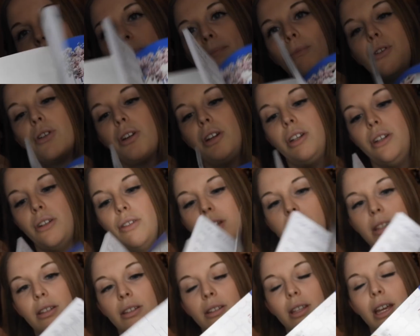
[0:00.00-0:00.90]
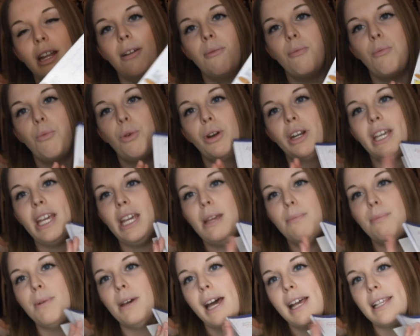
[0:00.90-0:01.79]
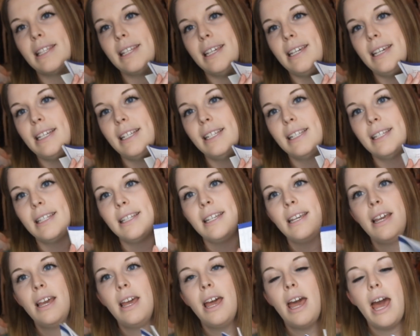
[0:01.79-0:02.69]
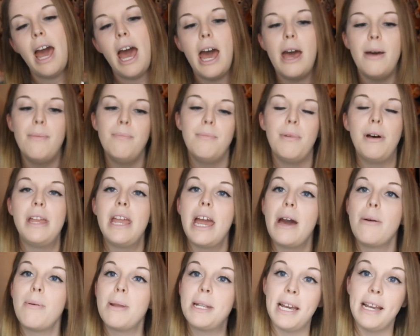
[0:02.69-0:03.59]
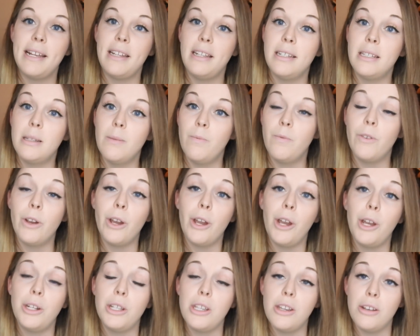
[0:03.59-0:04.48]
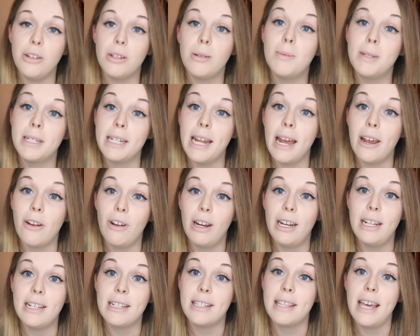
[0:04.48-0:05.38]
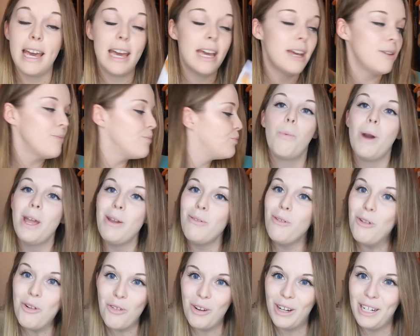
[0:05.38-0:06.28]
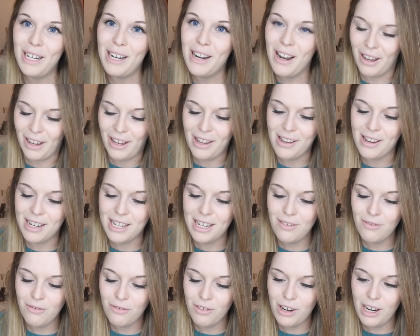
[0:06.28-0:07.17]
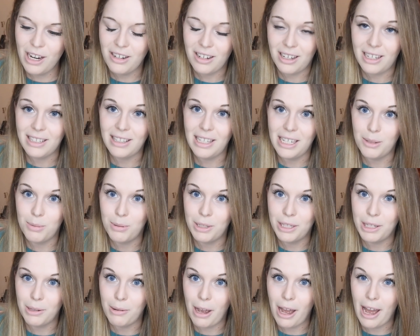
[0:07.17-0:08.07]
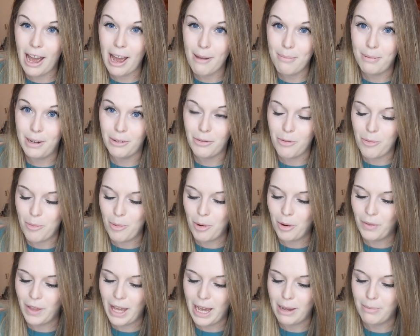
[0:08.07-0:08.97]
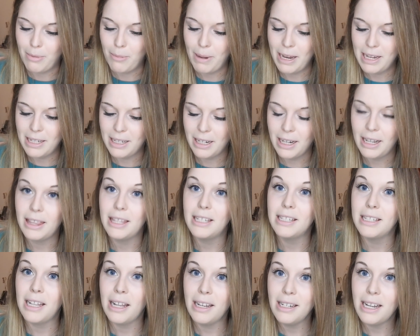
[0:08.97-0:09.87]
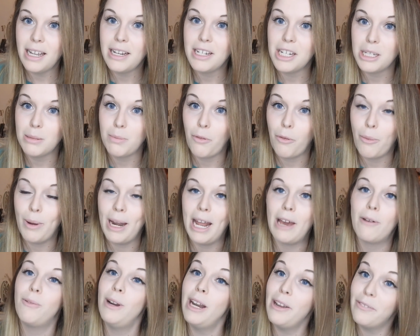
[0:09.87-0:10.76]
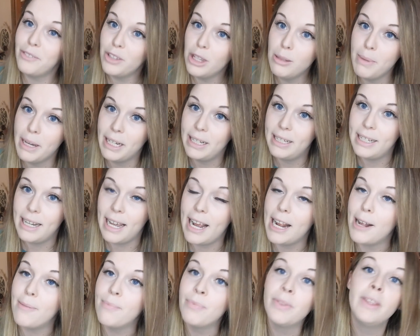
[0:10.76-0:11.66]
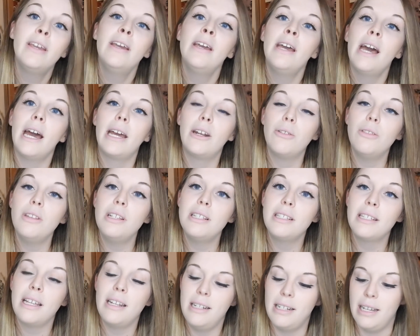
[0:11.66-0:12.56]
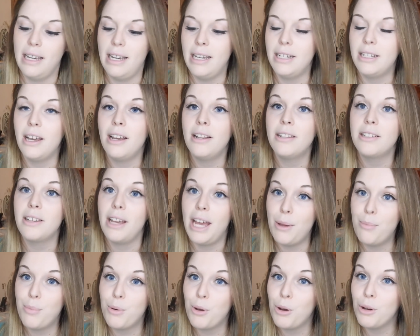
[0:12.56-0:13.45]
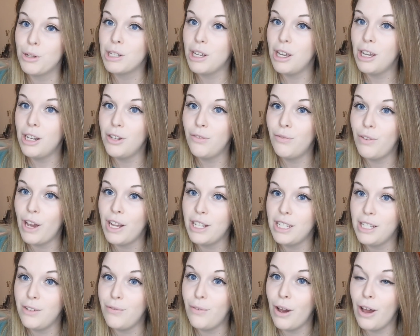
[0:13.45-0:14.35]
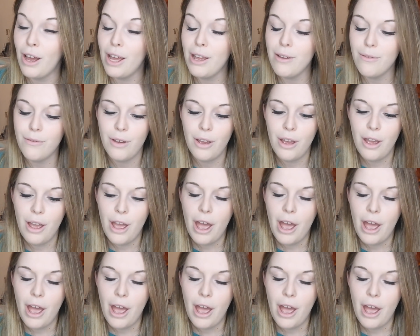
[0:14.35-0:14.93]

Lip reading: I'm not going to do this because I want to keep it as it is. But yeah, we tasted some food and used some snack credits there. We were really lucky. I didn't realise this was happening when we were there, but basically the Sunday just before we left on the Monday, and on the Sunday it turns out Epcot turned 35,